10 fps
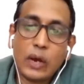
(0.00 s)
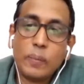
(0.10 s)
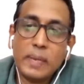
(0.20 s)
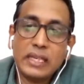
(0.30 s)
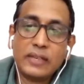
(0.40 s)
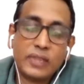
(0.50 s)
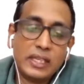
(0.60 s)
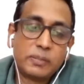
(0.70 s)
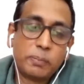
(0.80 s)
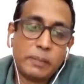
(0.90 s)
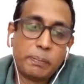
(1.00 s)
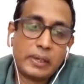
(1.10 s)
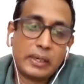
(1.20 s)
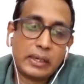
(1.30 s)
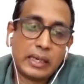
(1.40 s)
how many of these
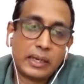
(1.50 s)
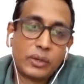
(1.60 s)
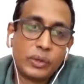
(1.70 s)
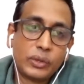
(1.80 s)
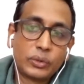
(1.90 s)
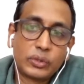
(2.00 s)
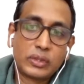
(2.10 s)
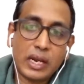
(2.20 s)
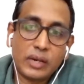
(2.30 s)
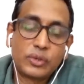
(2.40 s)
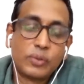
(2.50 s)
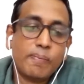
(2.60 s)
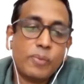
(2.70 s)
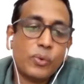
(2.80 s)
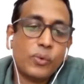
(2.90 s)
people are going to start to
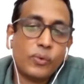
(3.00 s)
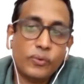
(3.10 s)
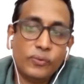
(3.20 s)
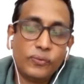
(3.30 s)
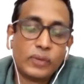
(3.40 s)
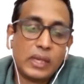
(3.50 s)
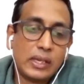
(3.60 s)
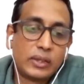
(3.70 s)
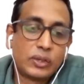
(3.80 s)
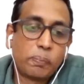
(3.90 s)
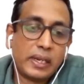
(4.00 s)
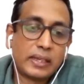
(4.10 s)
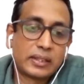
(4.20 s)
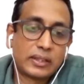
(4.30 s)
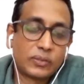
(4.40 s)
move to
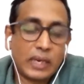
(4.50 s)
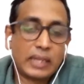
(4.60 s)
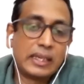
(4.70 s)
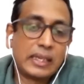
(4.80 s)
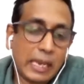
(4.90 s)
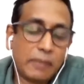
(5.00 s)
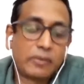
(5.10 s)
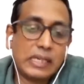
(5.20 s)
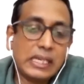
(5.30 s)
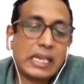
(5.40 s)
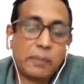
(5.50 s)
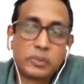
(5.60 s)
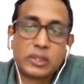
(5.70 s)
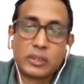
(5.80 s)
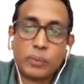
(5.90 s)
places where they can
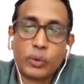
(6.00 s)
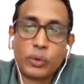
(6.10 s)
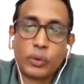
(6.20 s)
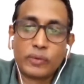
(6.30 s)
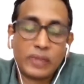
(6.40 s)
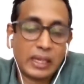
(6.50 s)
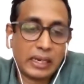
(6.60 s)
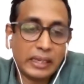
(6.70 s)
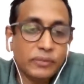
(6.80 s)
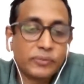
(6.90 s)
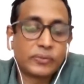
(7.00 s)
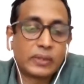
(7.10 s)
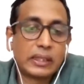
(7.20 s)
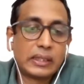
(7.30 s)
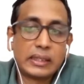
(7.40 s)
recapture more of their life
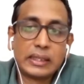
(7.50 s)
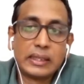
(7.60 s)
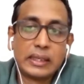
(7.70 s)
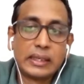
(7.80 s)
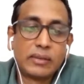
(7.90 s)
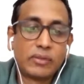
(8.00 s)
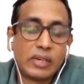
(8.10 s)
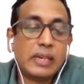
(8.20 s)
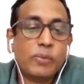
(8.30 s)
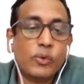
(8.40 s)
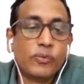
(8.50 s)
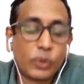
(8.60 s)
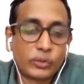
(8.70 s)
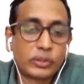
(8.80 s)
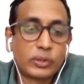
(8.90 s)
and really
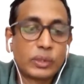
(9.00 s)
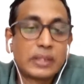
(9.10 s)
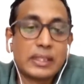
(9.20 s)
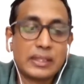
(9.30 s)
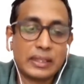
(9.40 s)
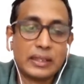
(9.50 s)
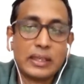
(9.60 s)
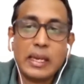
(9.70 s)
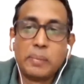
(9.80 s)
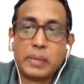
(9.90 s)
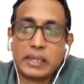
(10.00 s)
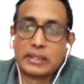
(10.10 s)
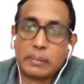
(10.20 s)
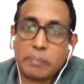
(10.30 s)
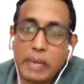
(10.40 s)
move closer to the city?
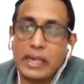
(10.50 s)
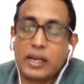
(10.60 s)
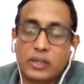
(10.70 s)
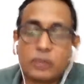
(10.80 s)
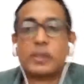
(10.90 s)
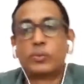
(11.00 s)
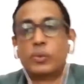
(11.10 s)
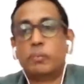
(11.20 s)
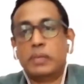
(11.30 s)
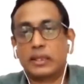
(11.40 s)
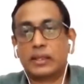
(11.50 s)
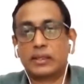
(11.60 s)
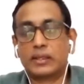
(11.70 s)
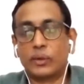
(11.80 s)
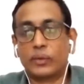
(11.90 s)
Because my argument would be that,
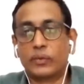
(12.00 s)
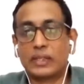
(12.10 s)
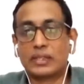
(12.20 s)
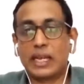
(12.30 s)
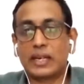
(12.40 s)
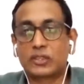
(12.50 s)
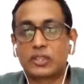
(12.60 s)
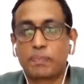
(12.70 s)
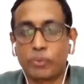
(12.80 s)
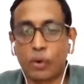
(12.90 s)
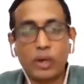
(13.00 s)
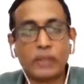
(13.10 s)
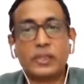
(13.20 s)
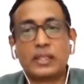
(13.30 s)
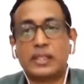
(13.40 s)
this kind of sprawl
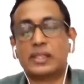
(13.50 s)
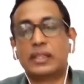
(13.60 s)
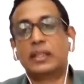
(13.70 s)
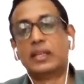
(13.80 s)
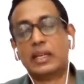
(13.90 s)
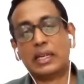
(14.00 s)
of the city